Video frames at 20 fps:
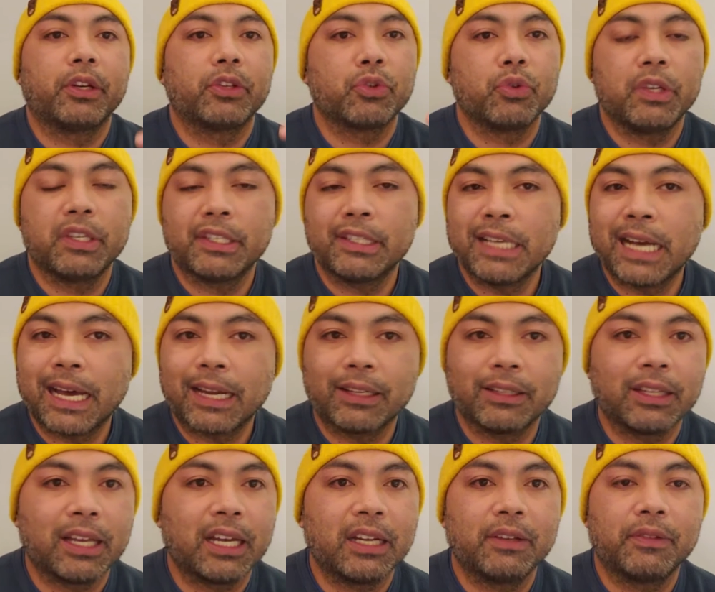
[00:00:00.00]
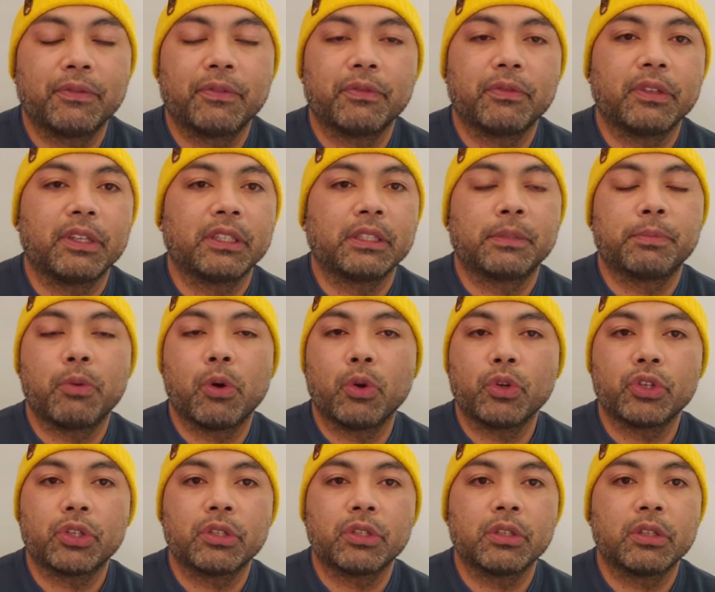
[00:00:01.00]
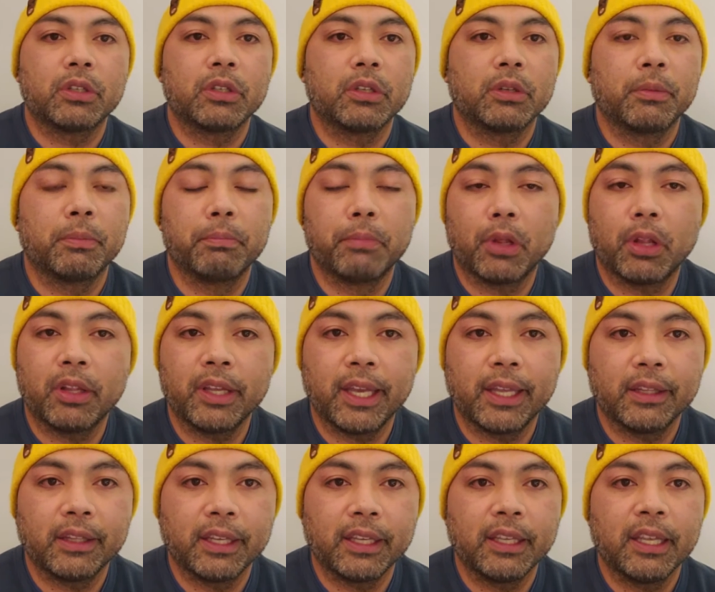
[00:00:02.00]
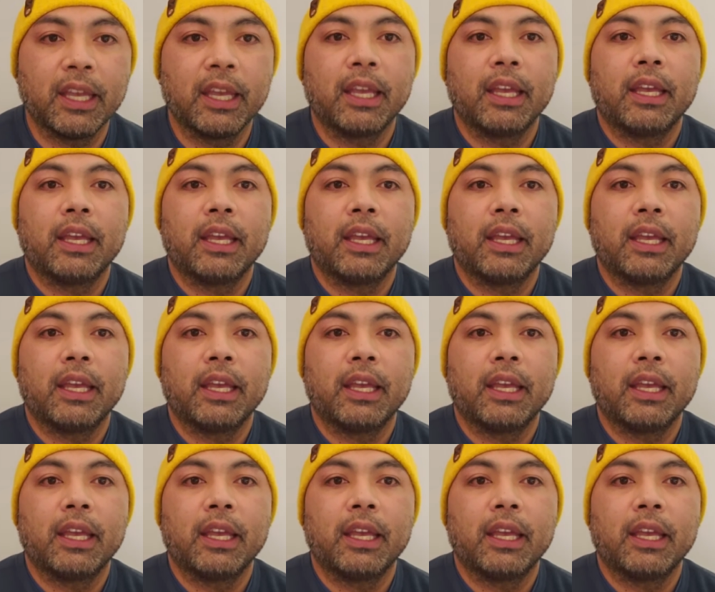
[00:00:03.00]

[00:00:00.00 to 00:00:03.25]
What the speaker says: so he's got a lot of exposure to ball handling,